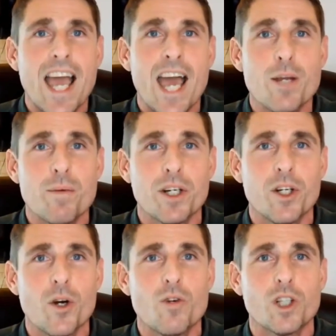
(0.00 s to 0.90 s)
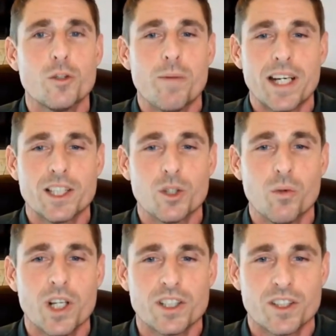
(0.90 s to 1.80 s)
Anybody know who Roger Bannister
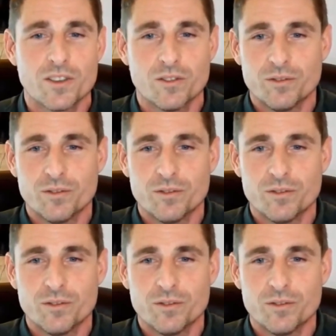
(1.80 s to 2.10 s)
was?